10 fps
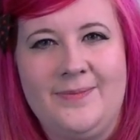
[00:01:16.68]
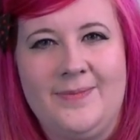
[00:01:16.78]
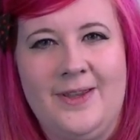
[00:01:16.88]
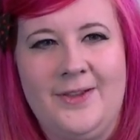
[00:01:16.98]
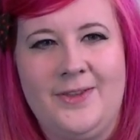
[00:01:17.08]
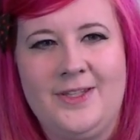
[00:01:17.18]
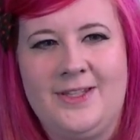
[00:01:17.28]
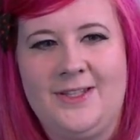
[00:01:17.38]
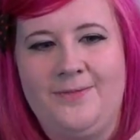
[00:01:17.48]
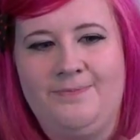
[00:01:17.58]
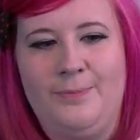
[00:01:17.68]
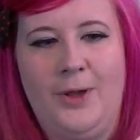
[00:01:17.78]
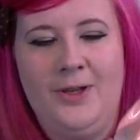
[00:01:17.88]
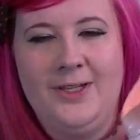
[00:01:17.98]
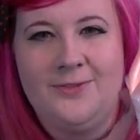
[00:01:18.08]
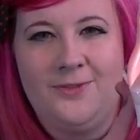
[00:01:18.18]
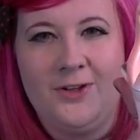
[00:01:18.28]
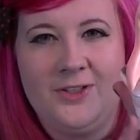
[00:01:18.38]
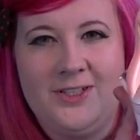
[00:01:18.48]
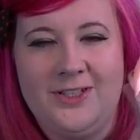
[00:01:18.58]
you know, the bottle is
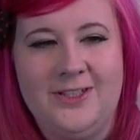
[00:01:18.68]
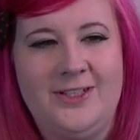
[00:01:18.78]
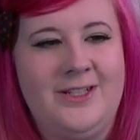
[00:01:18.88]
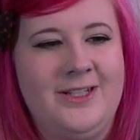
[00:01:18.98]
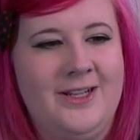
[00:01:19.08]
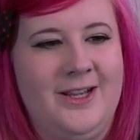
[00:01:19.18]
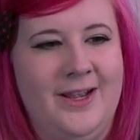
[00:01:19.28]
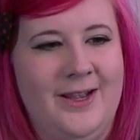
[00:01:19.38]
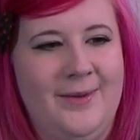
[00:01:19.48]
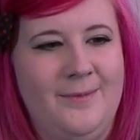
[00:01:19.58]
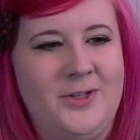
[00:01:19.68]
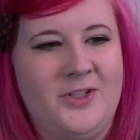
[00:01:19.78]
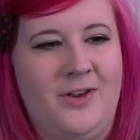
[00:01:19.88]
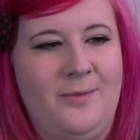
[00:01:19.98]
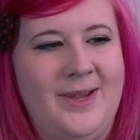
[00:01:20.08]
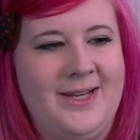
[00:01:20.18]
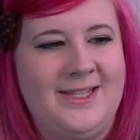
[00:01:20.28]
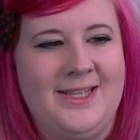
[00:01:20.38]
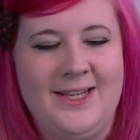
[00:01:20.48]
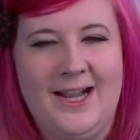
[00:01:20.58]
frosted, which sort of makes
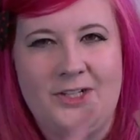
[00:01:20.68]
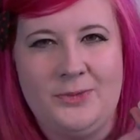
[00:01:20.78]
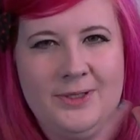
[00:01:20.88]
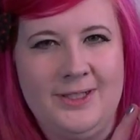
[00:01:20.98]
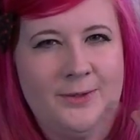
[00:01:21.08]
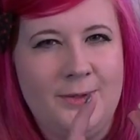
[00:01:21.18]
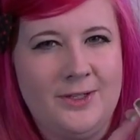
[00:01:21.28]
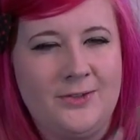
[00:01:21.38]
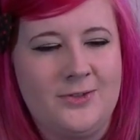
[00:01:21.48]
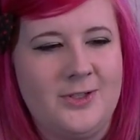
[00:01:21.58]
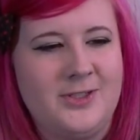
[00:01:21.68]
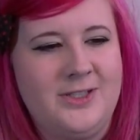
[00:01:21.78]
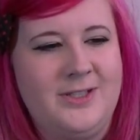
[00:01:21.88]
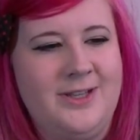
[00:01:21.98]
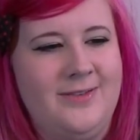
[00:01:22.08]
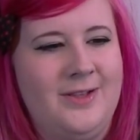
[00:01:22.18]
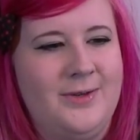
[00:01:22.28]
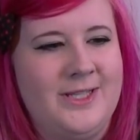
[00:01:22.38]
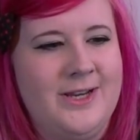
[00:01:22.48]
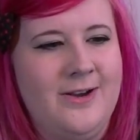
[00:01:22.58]
the actual liquid look frosted even though
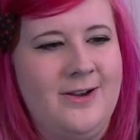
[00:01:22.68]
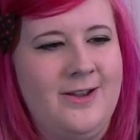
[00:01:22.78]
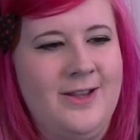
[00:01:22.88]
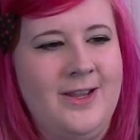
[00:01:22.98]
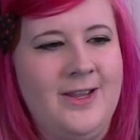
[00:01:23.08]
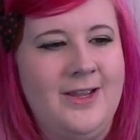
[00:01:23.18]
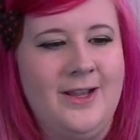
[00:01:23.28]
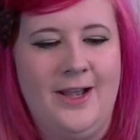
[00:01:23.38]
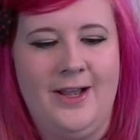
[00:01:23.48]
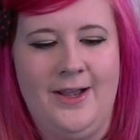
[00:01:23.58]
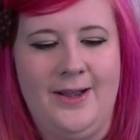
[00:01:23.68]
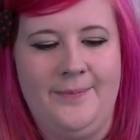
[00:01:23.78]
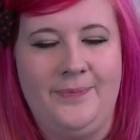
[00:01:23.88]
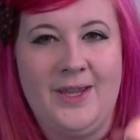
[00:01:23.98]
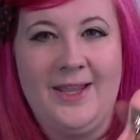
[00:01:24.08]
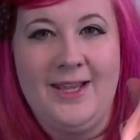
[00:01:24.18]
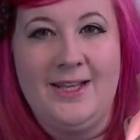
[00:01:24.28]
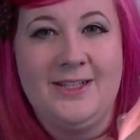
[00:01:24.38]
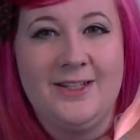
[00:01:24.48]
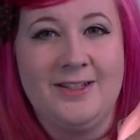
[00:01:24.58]
it's not. And
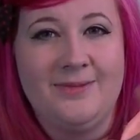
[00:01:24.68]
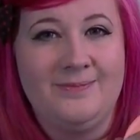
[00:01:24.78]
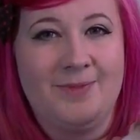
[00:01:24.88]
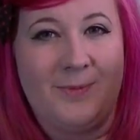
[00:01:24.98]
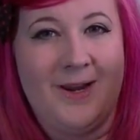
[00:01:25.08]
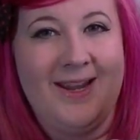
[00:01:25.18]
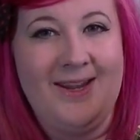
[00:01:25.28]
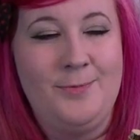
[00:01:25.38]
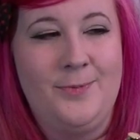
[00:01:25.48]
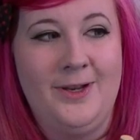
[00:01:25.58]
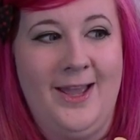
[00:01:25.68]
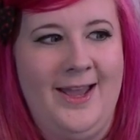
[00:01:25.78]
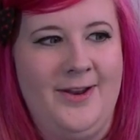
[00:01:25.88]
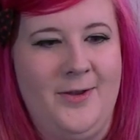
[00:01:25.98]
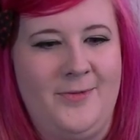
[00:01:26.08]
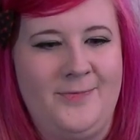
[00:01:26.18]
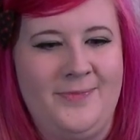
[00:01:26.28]
then to spray it, you pull her head off.